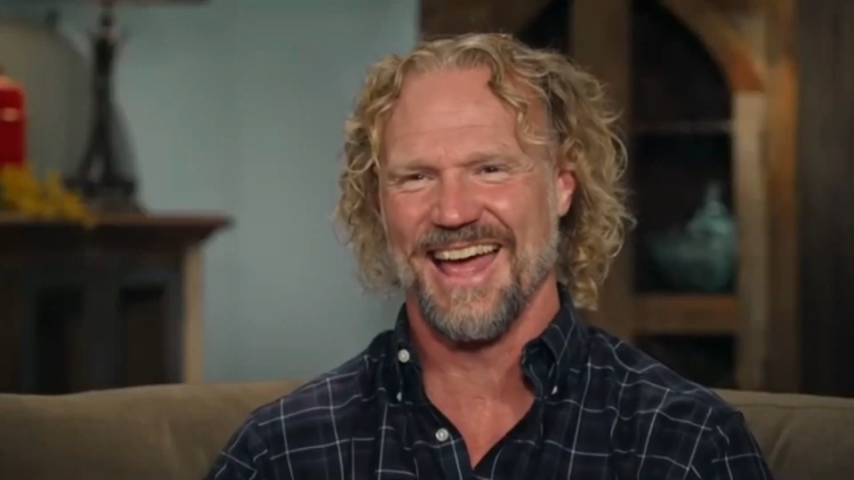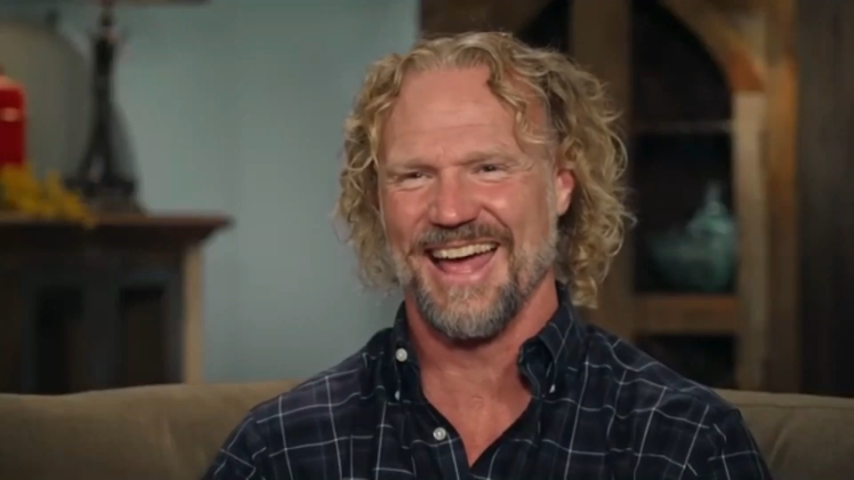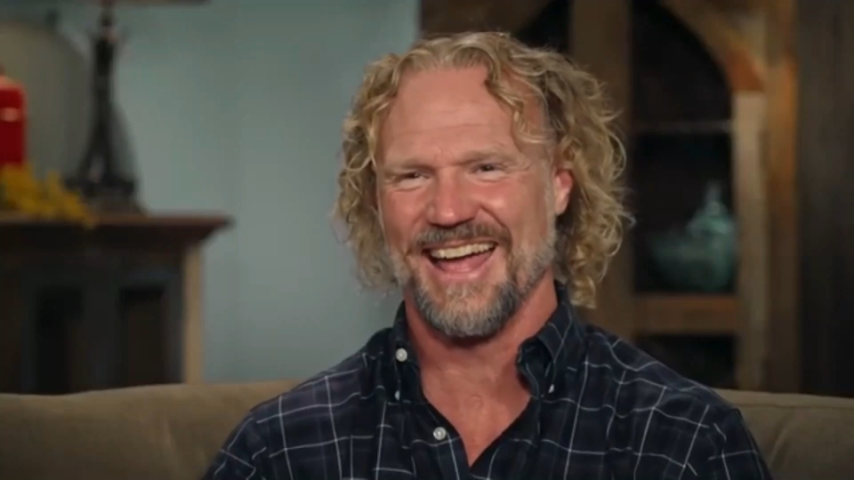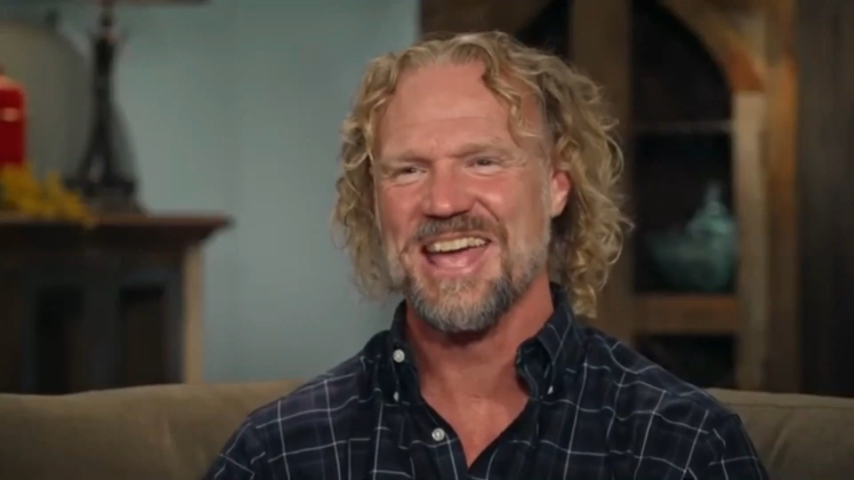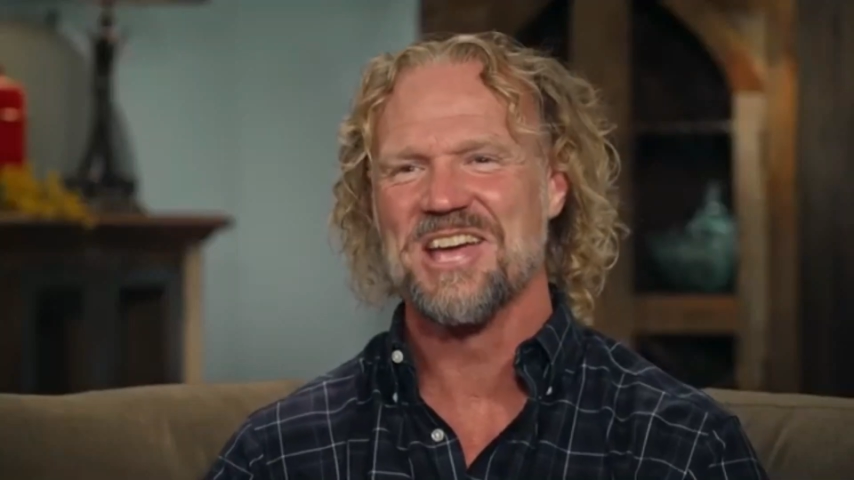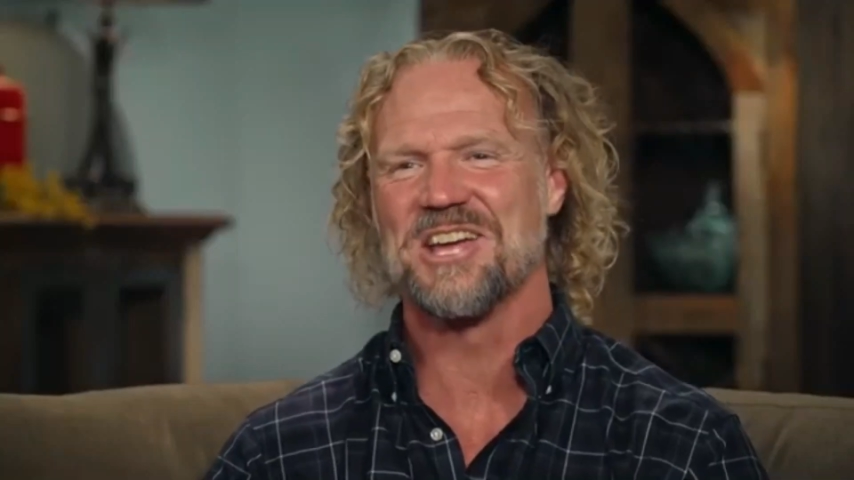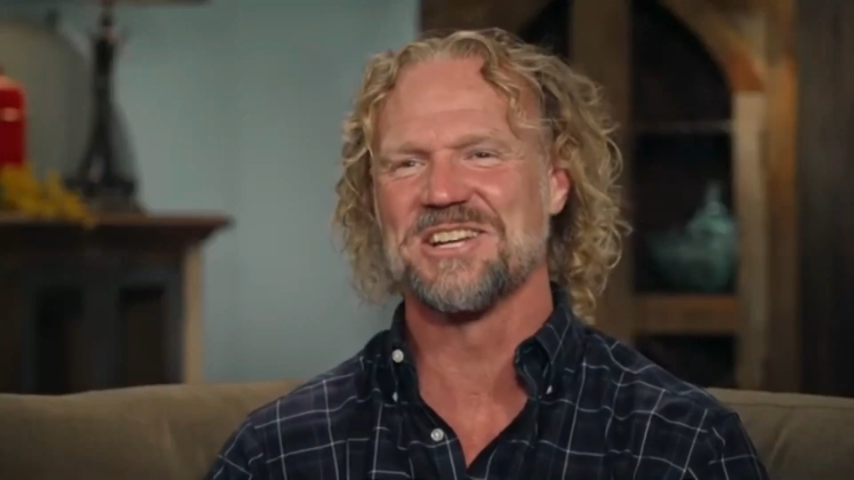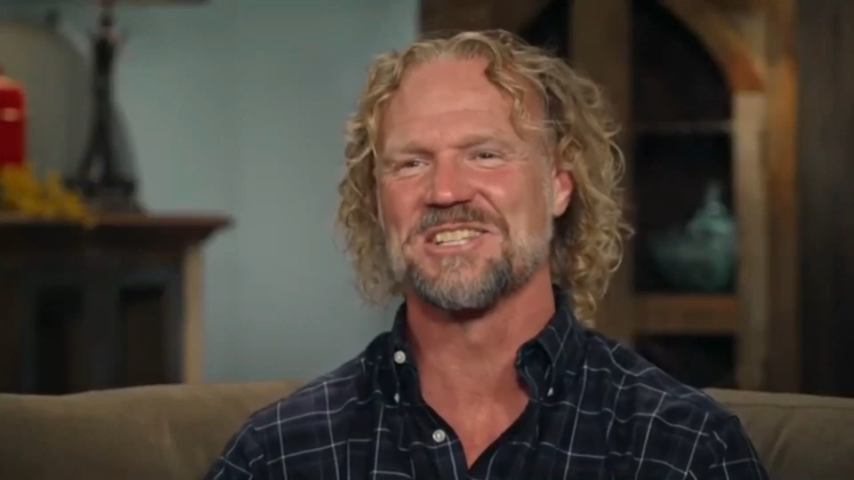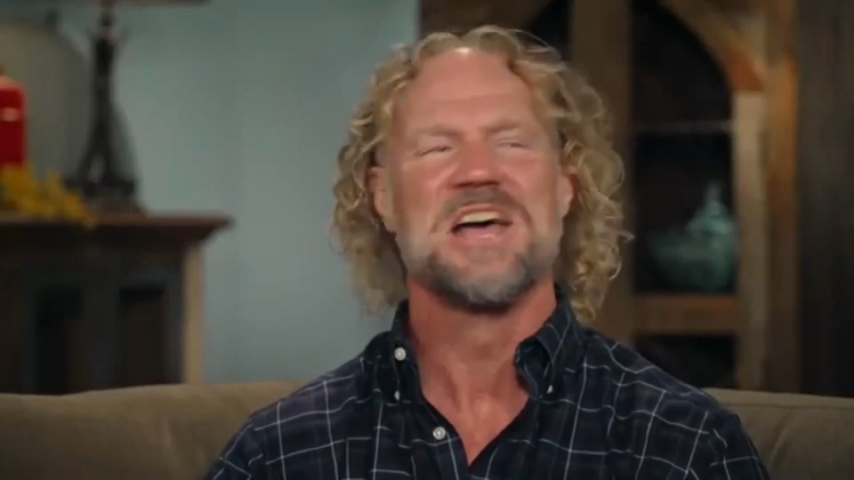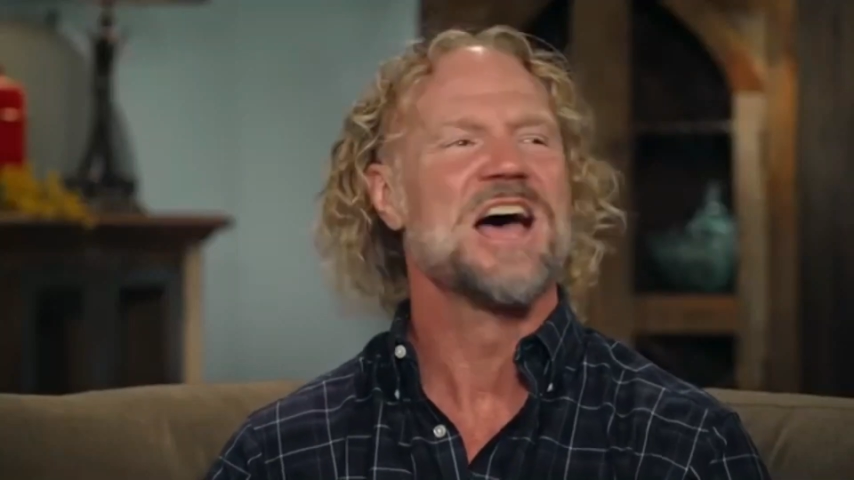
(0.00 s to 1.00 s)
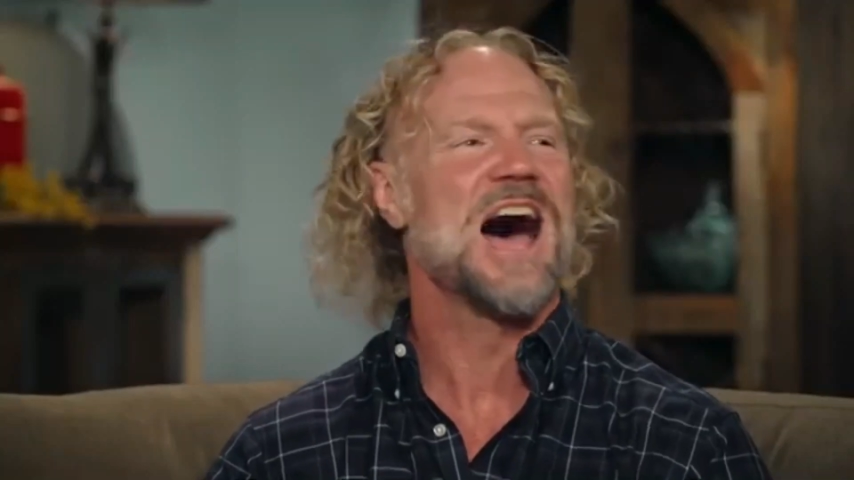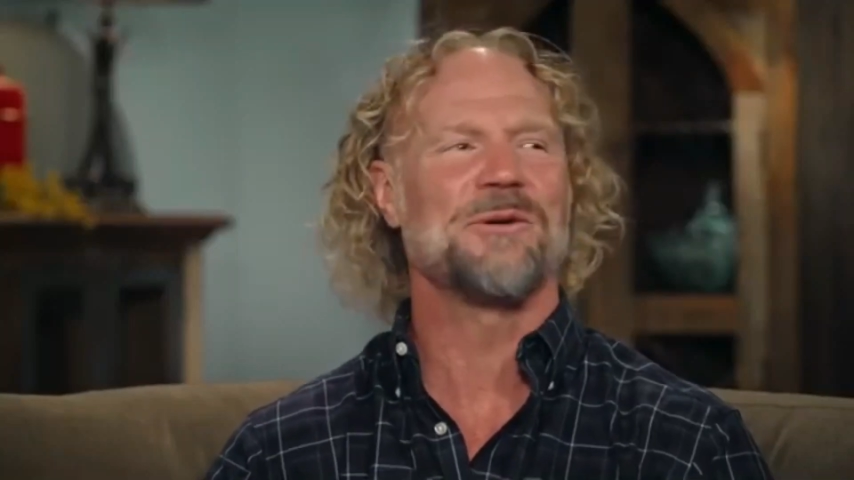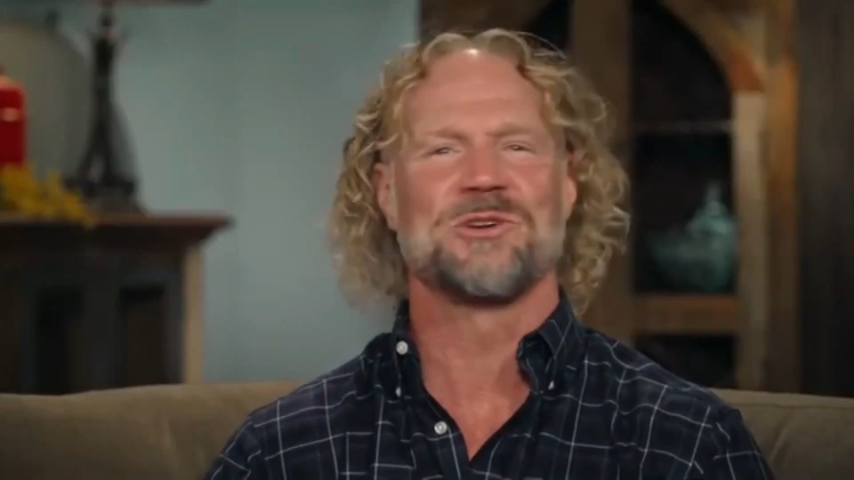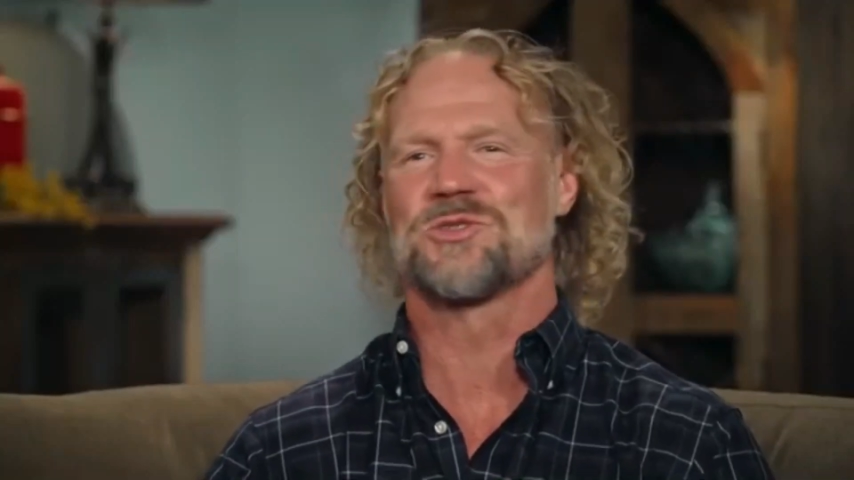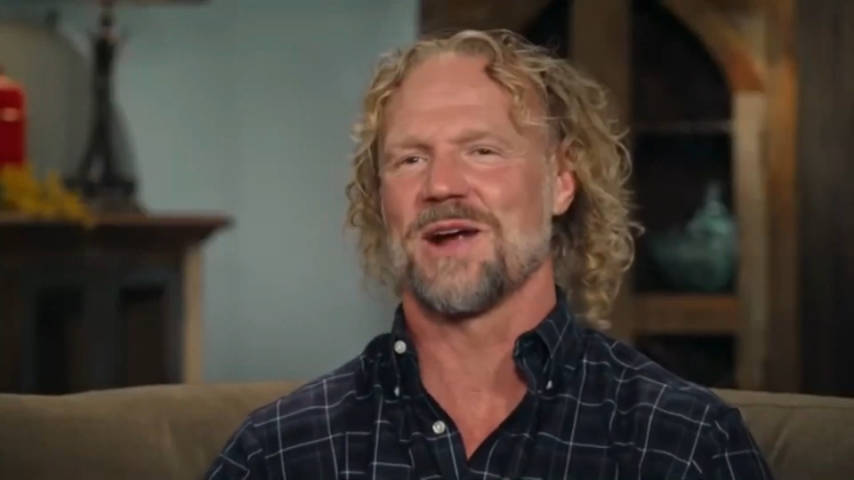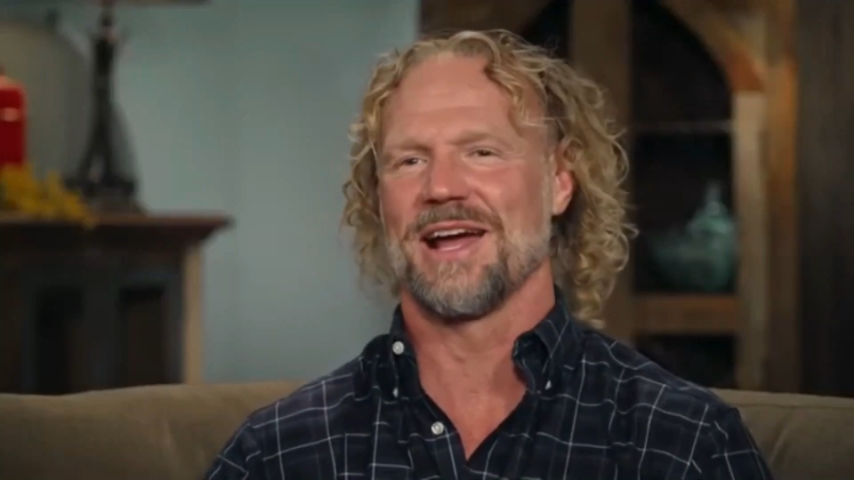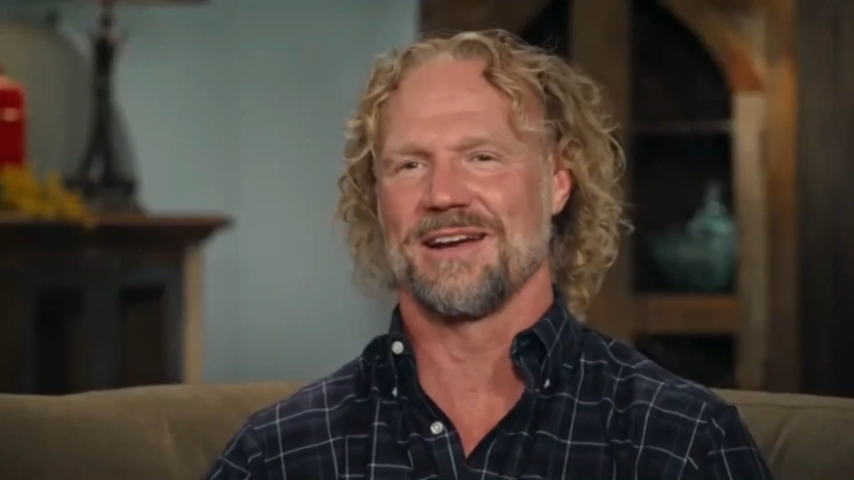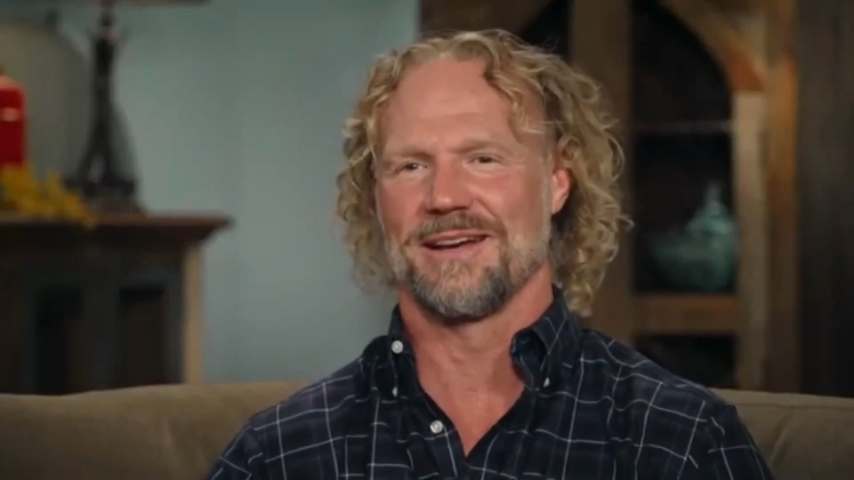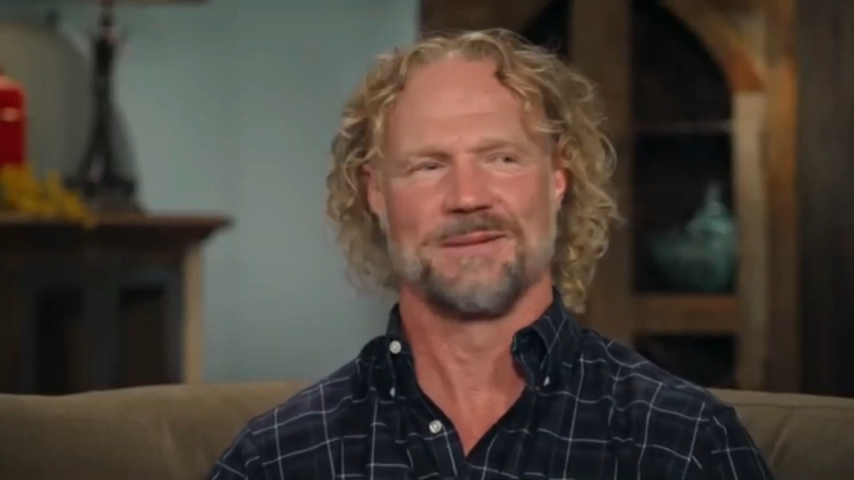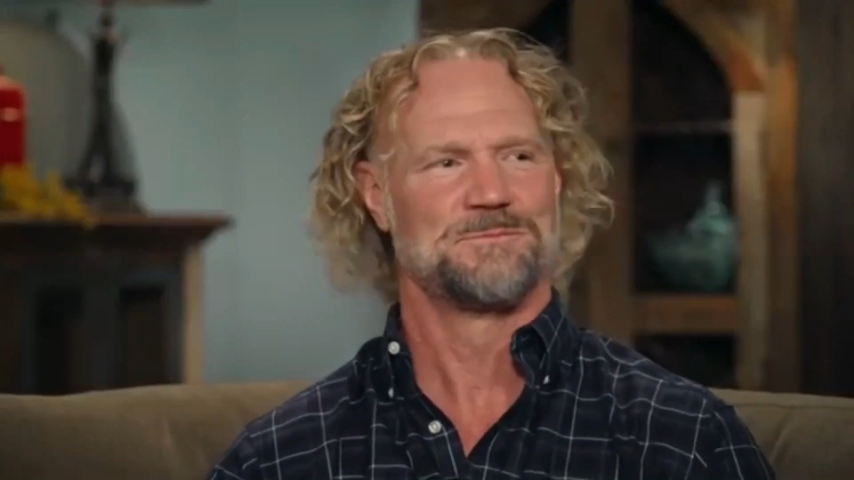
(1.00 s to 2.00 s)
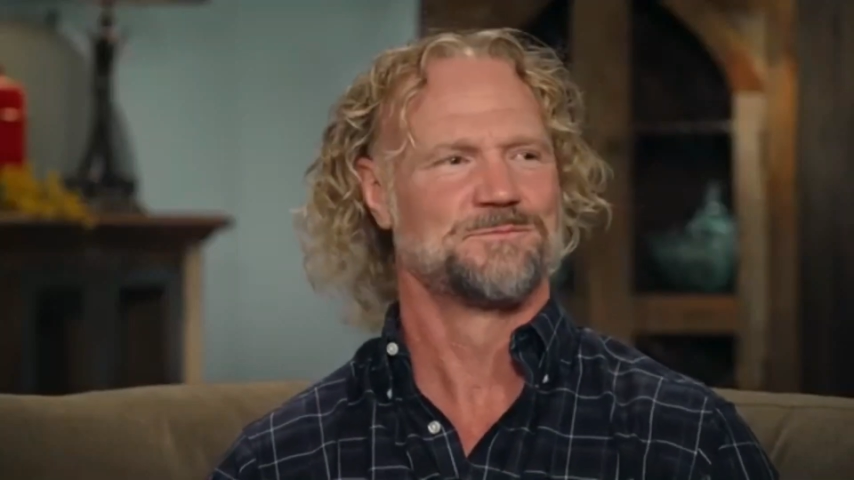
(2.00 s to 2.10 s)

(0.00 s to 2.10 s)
On April 16, 2025